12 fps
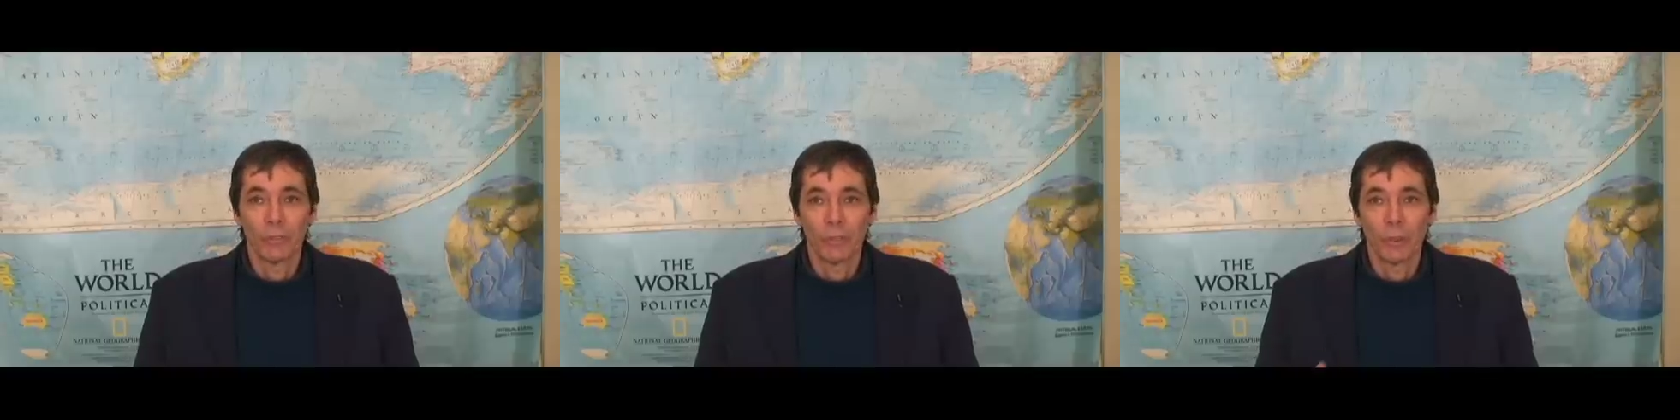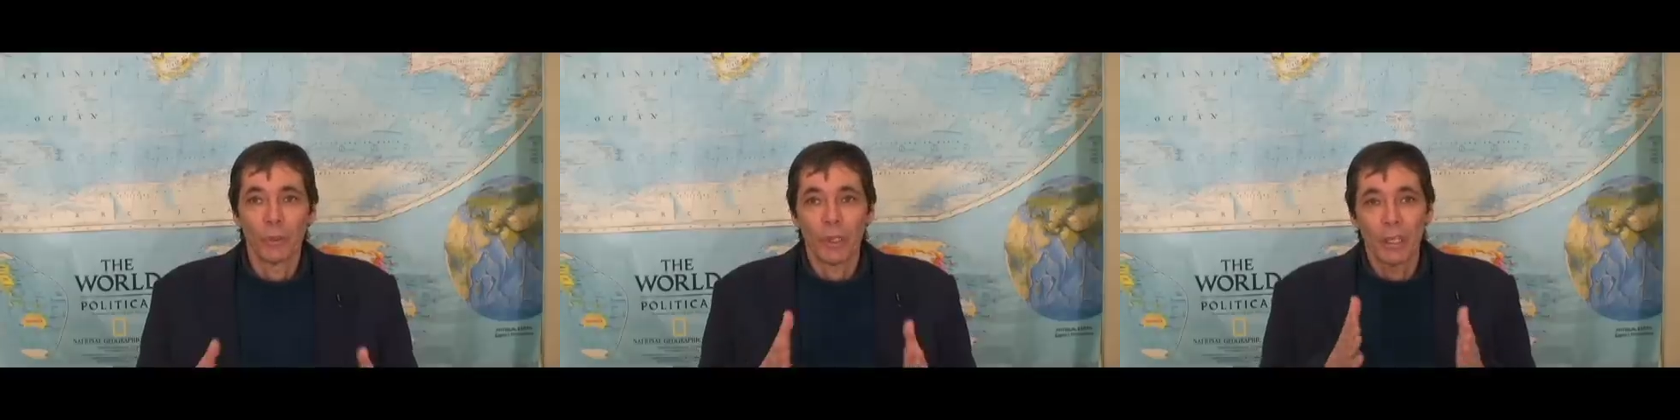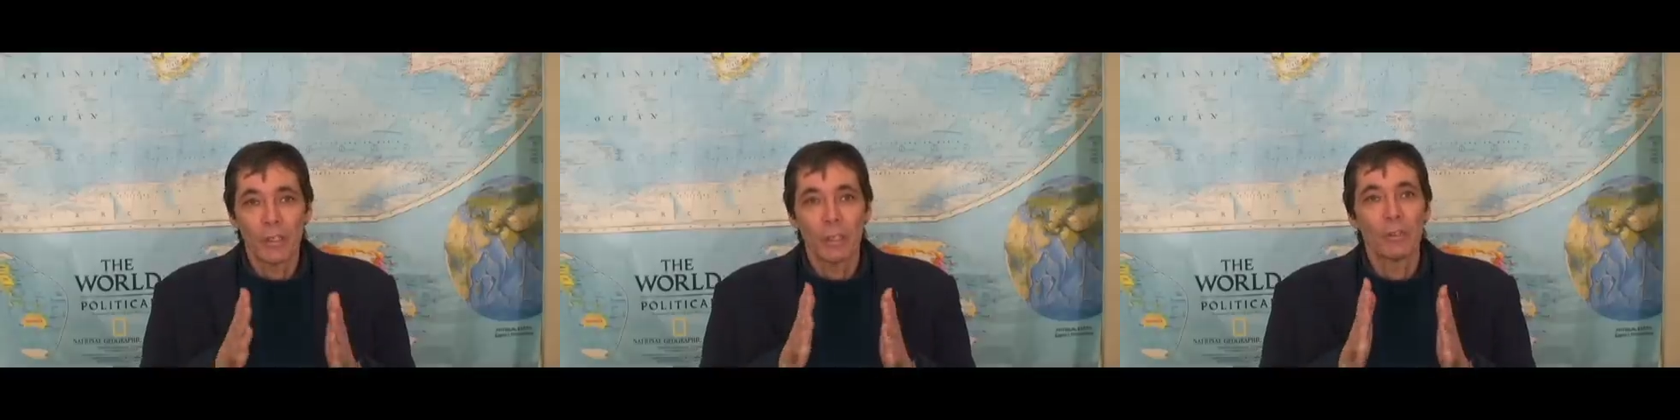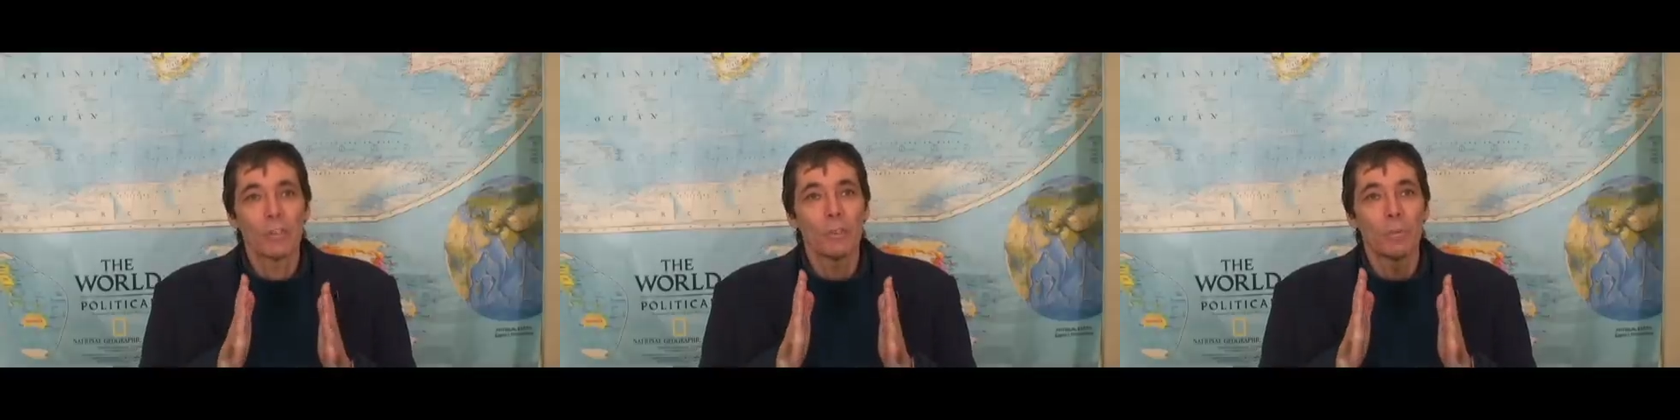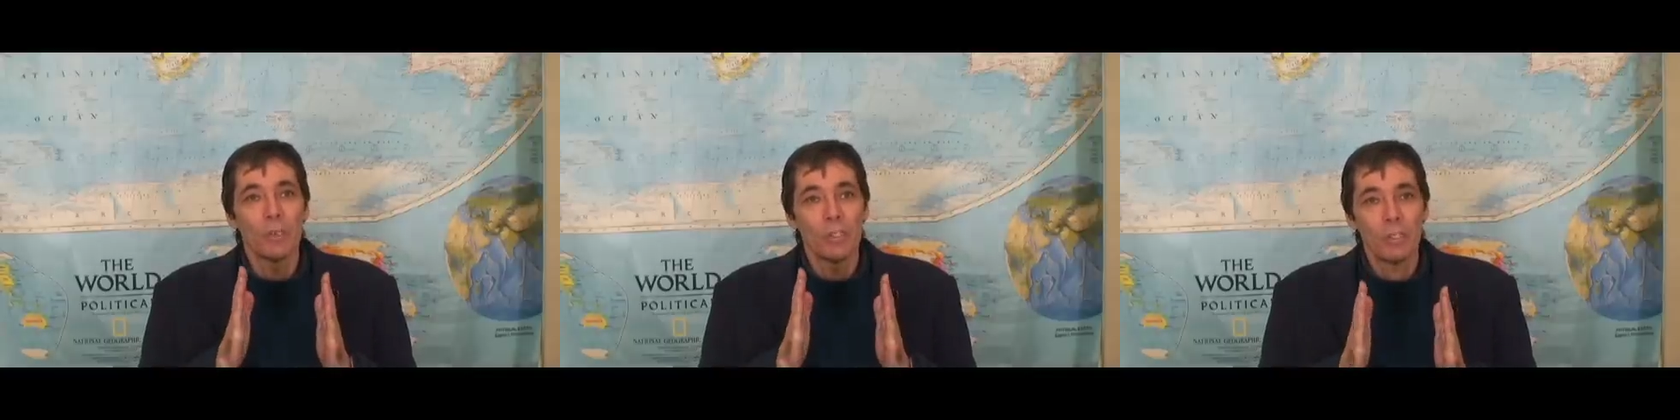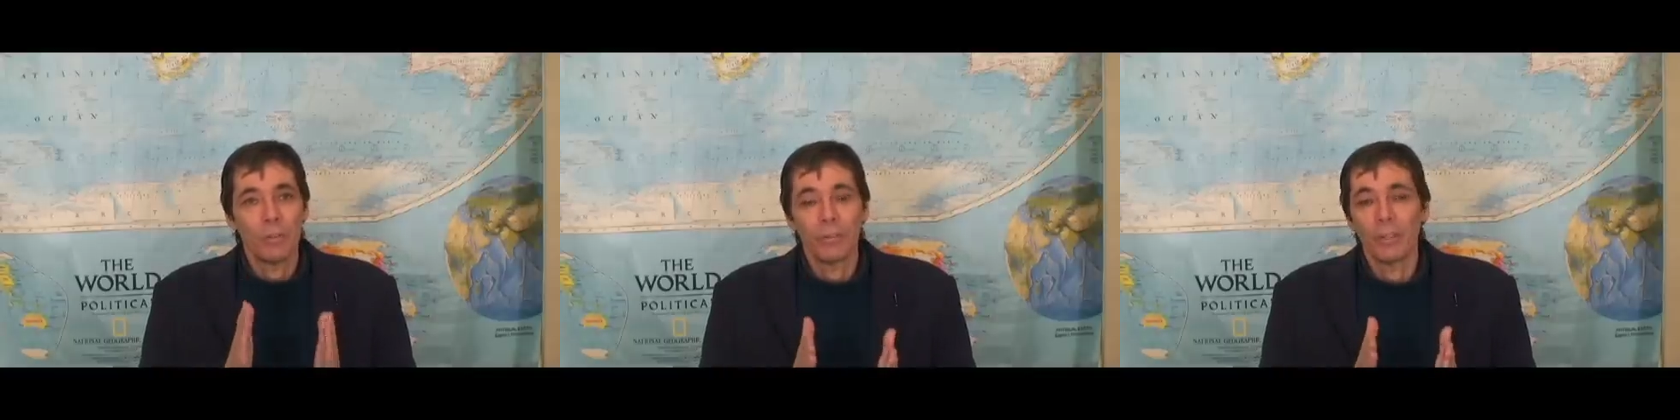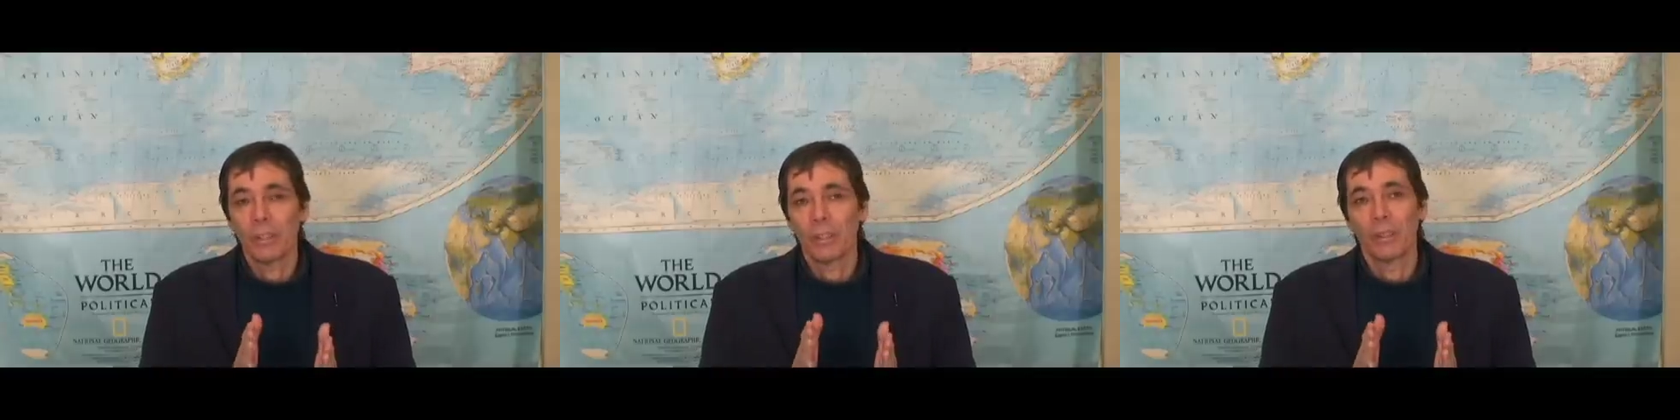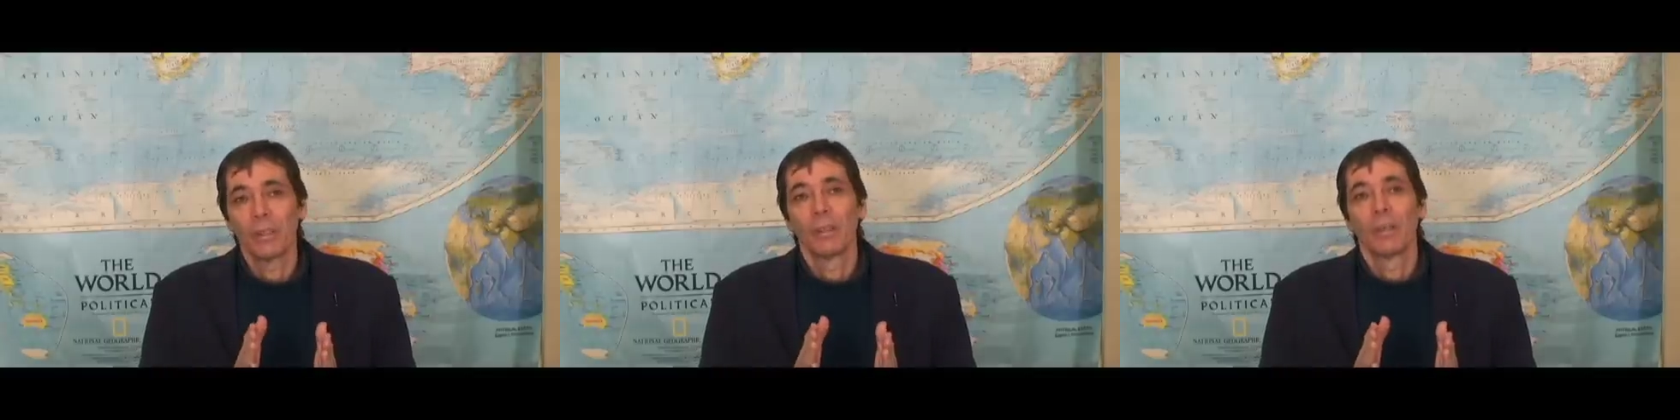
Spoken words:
If you look at a specific